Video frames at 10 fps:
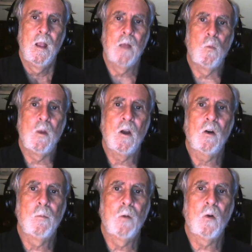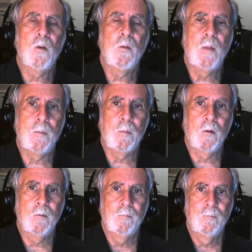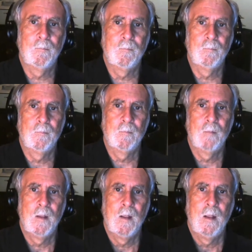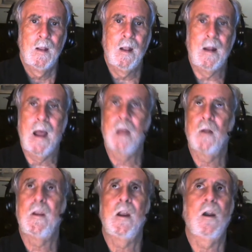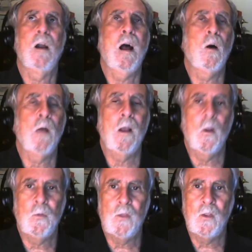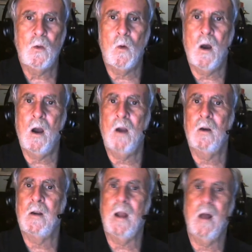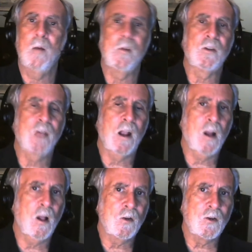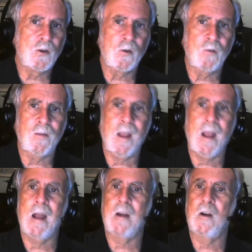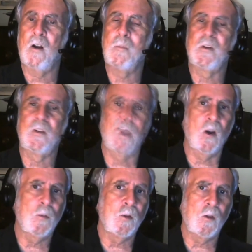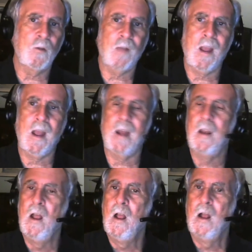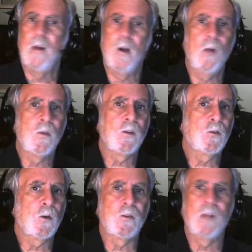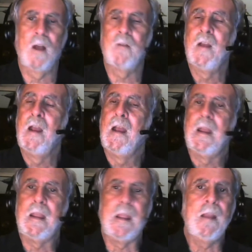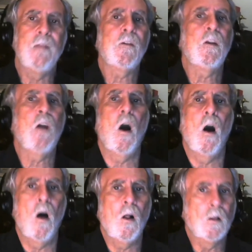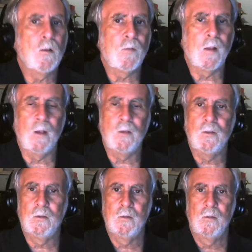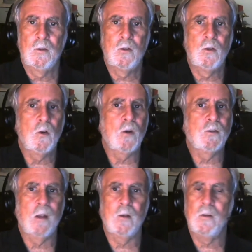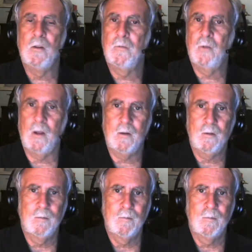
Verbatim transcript: And we are a broken people. And I don't care how healthy you are and how much psychology you've had and how much therapy you've had and all this sort of stuff. Even all of us shoot ourselves in the foot.